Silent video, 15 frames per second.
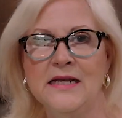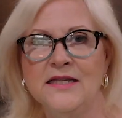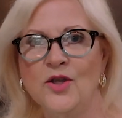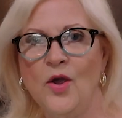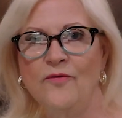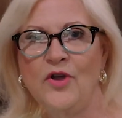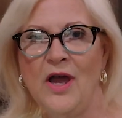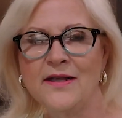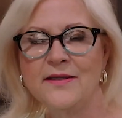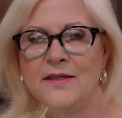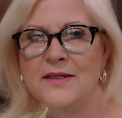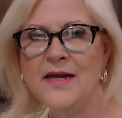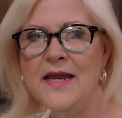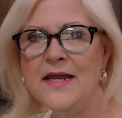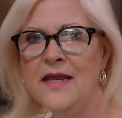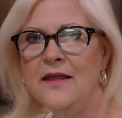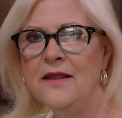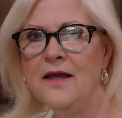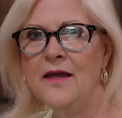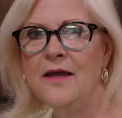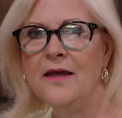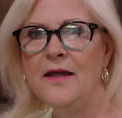So I've got steak in
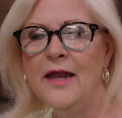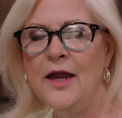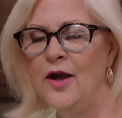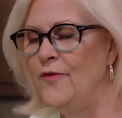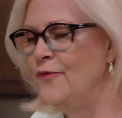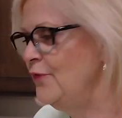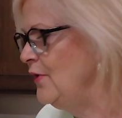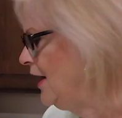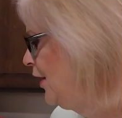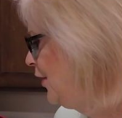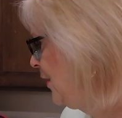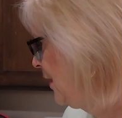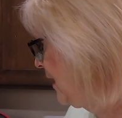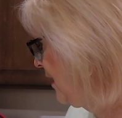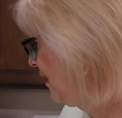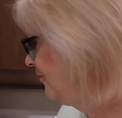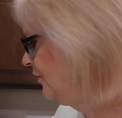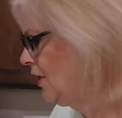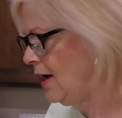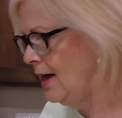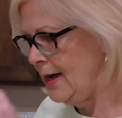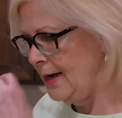the air fryer. I've
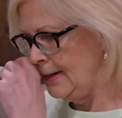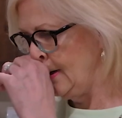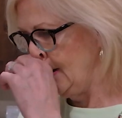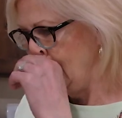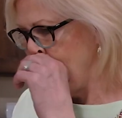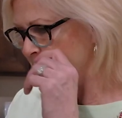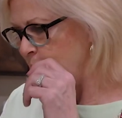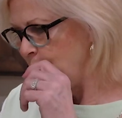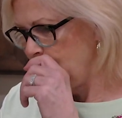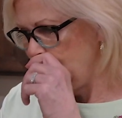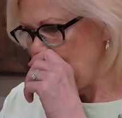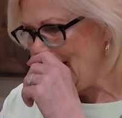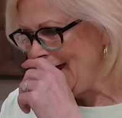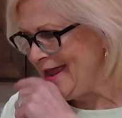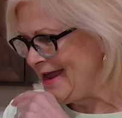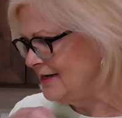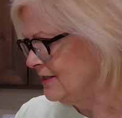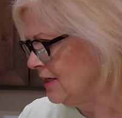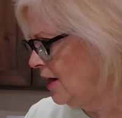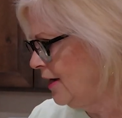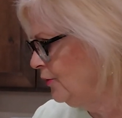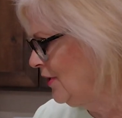got, I'm putting the eggs
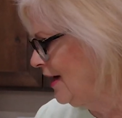on